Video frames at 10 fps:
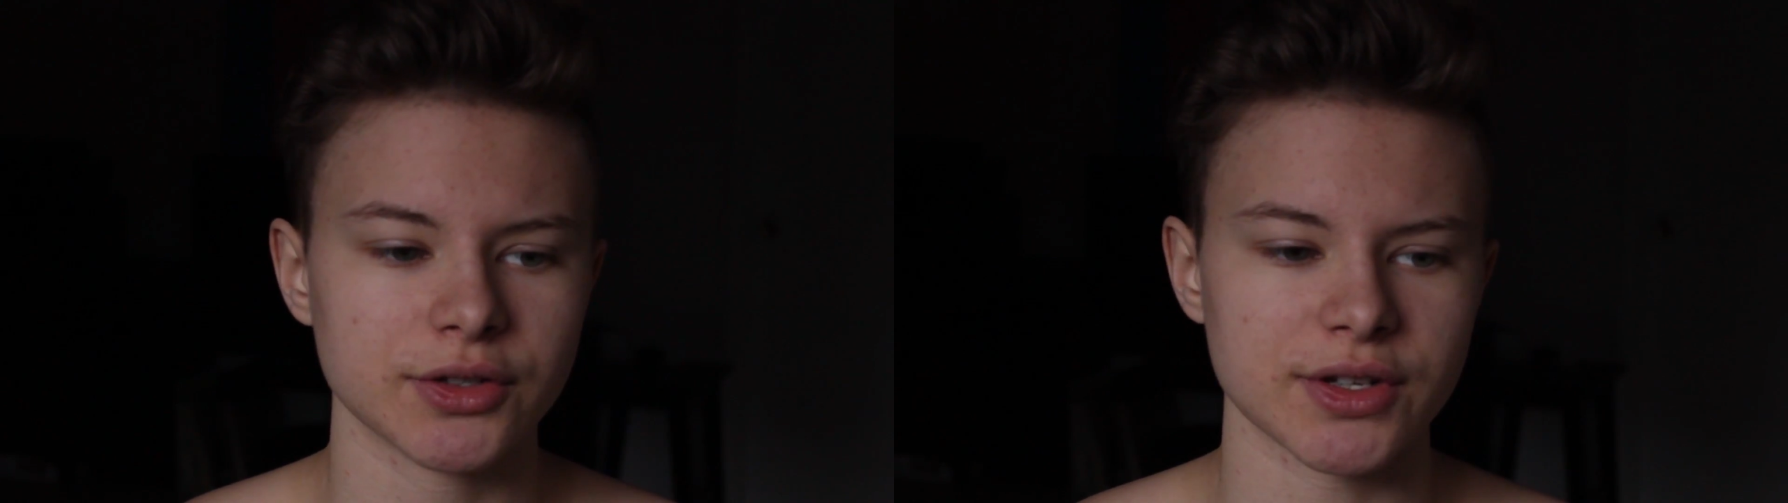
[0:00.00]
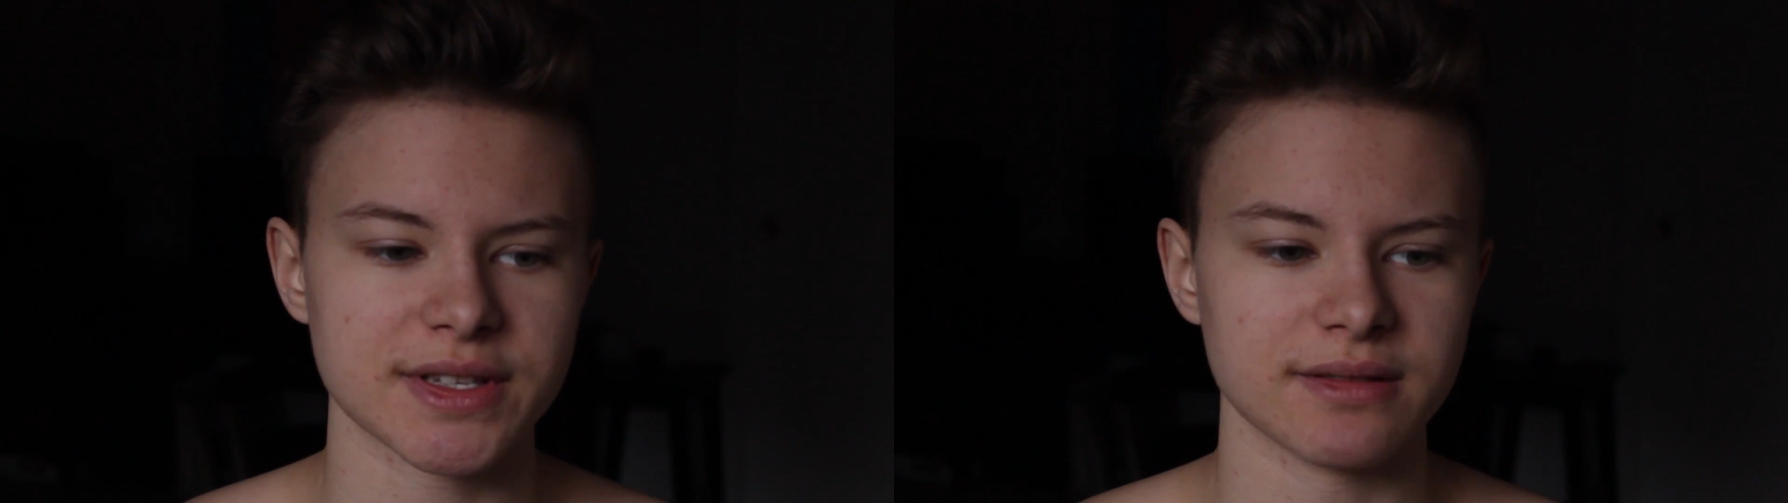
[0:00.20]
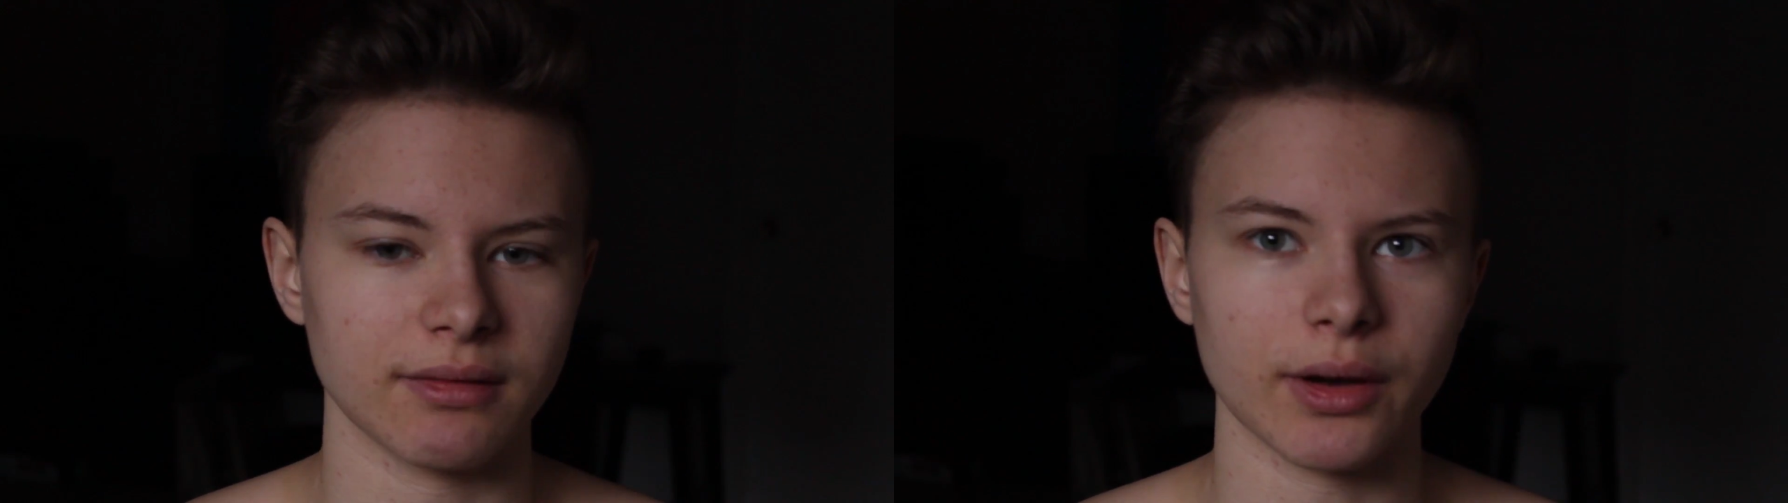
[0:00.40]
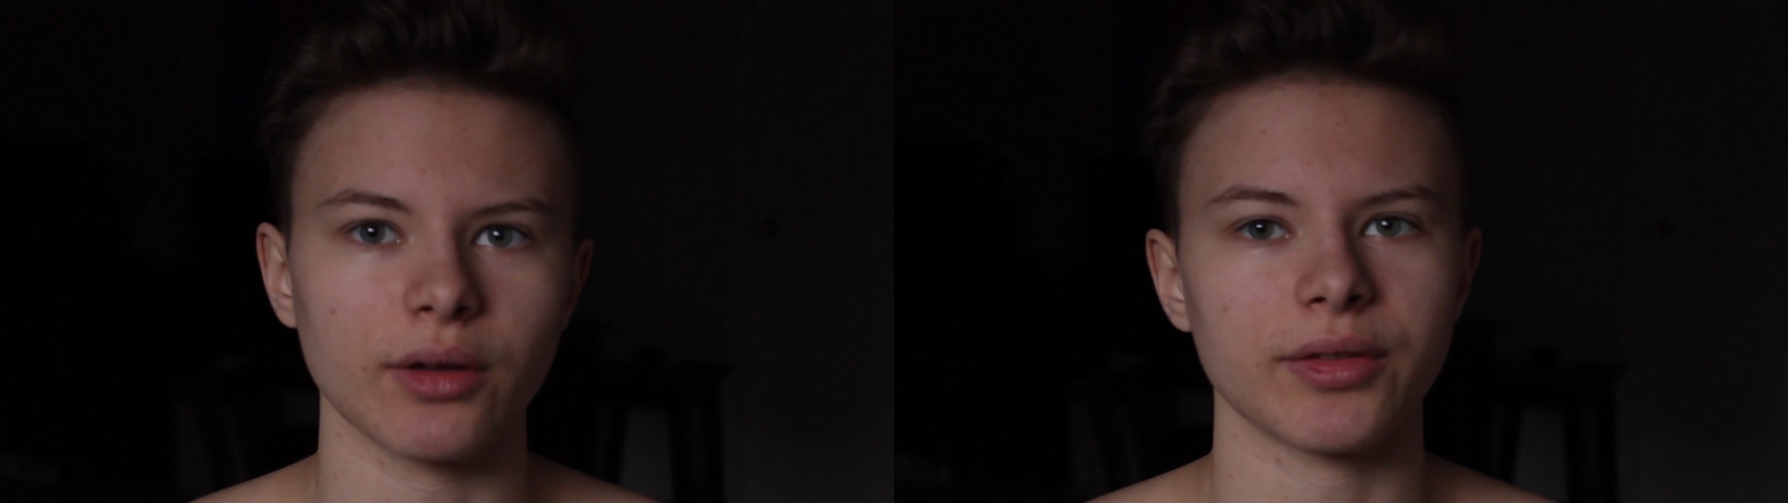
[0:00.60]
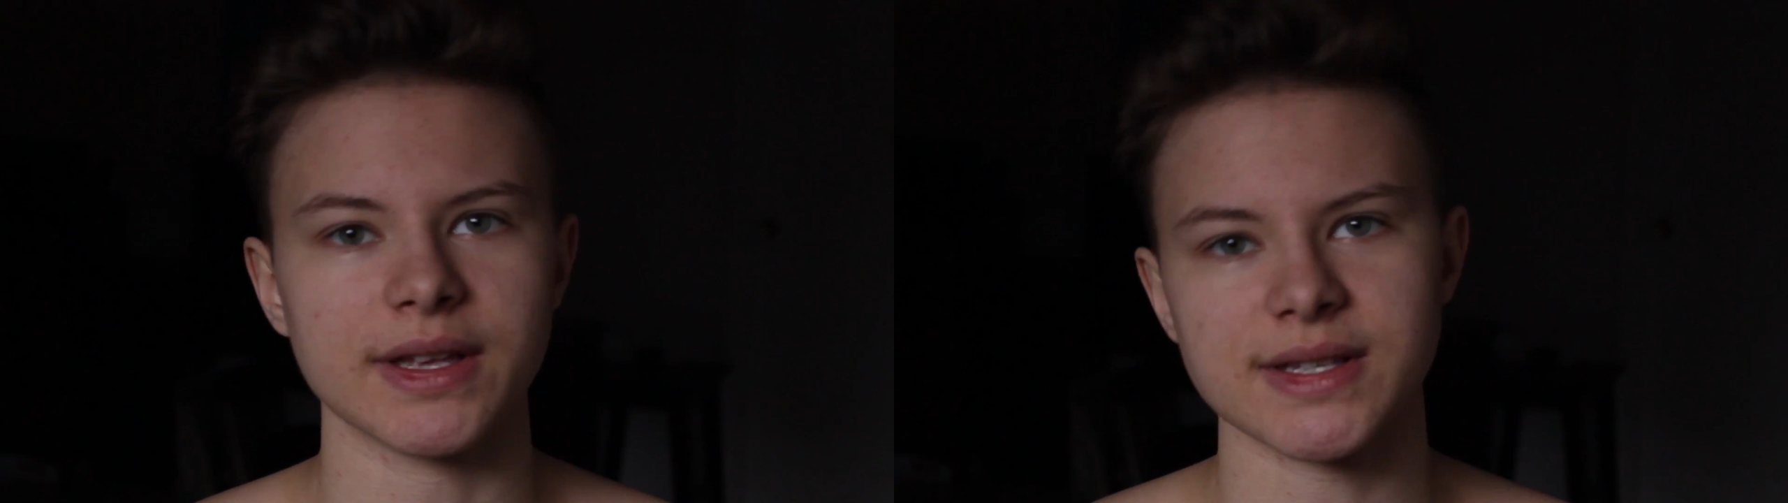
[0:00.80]
just
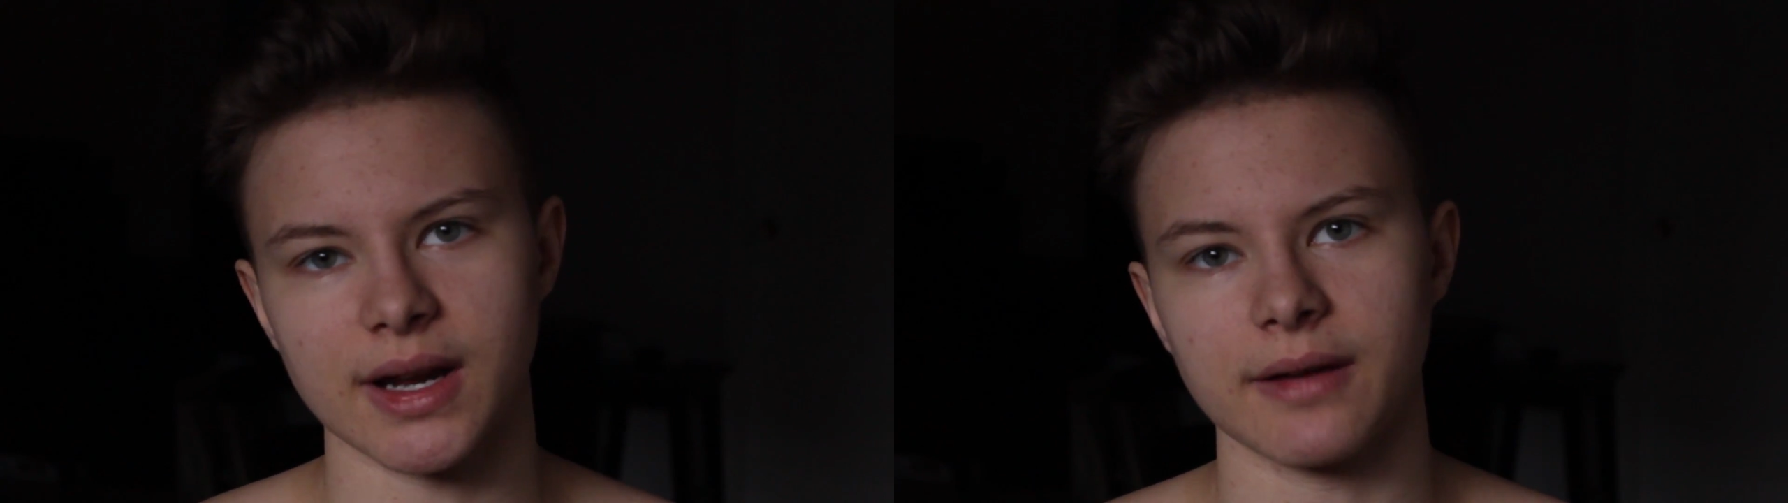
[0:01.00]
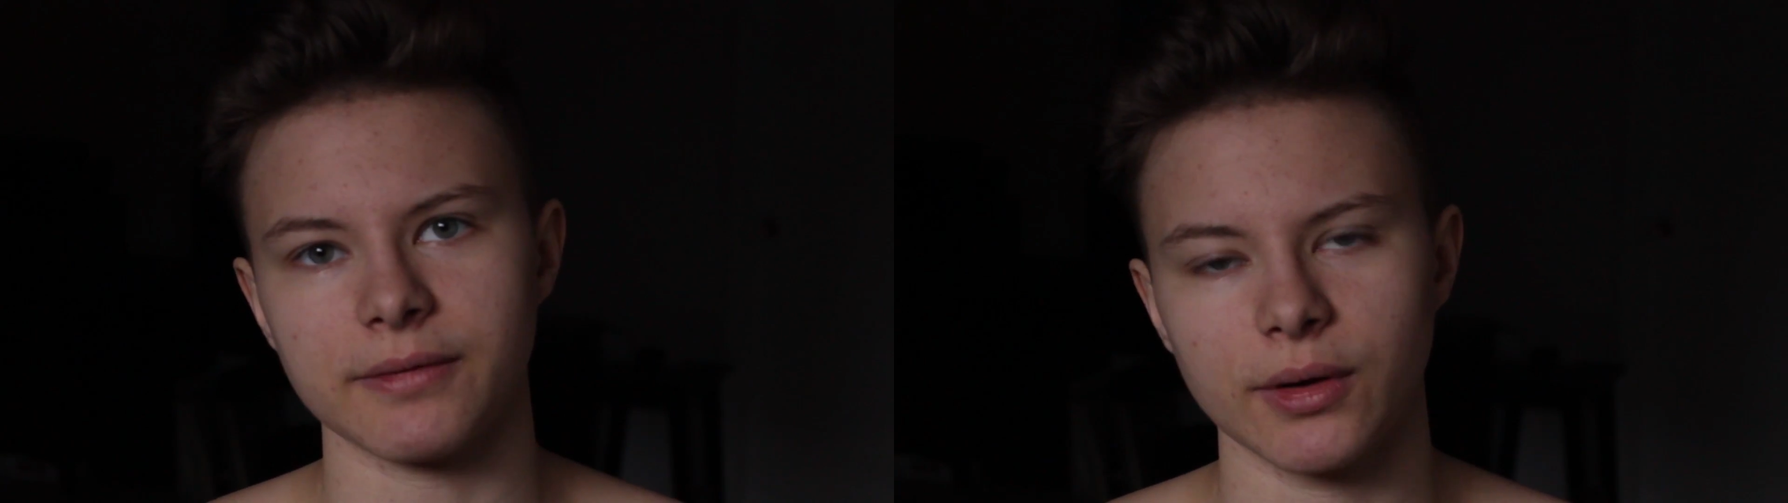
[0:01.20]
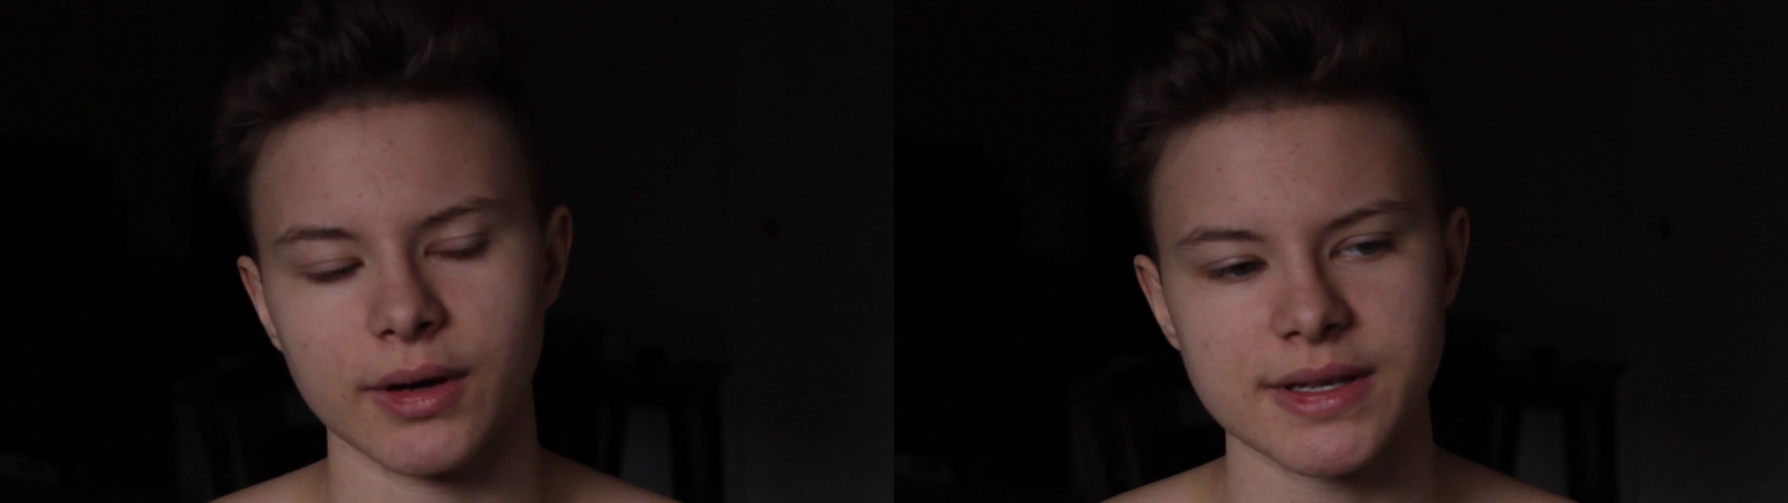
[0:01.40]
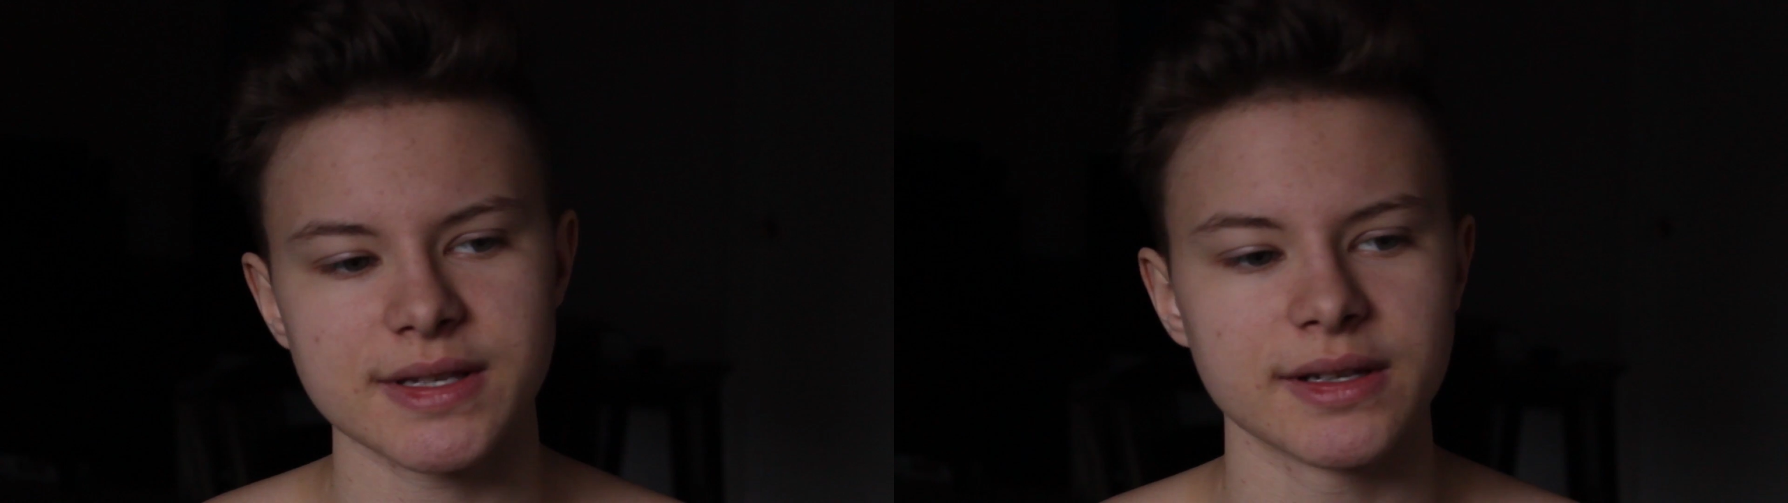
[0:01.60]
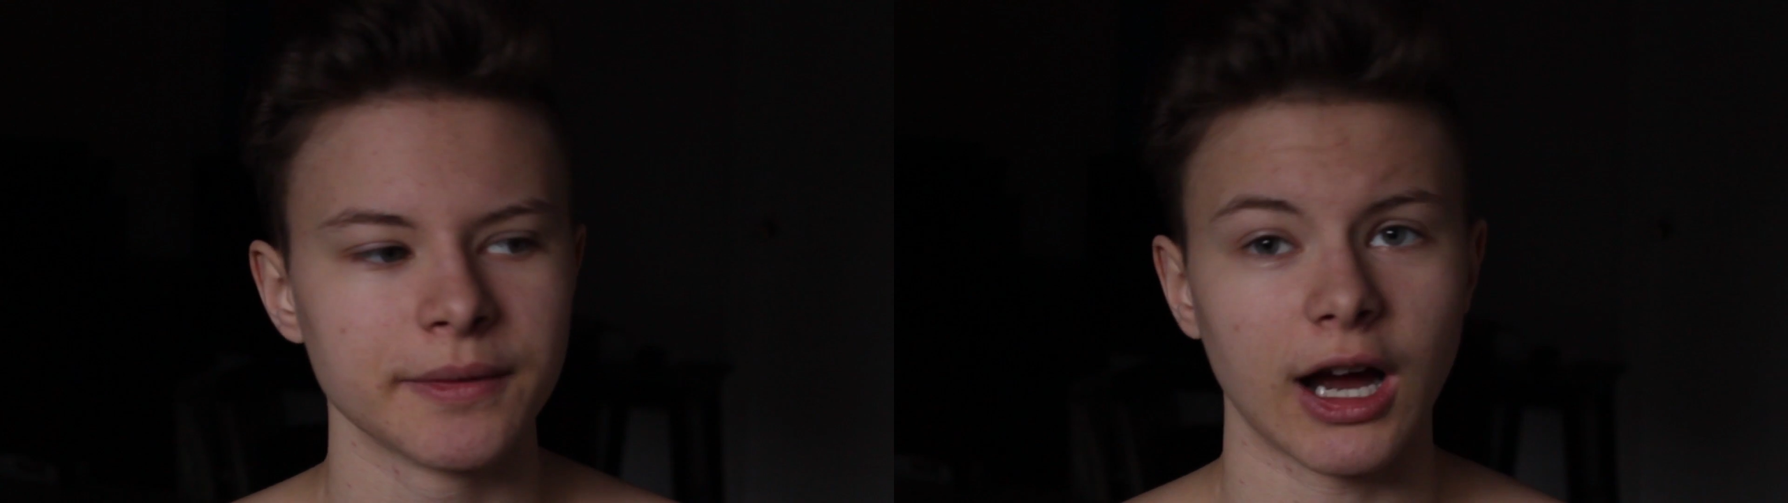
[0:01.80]
little things that I've noticed.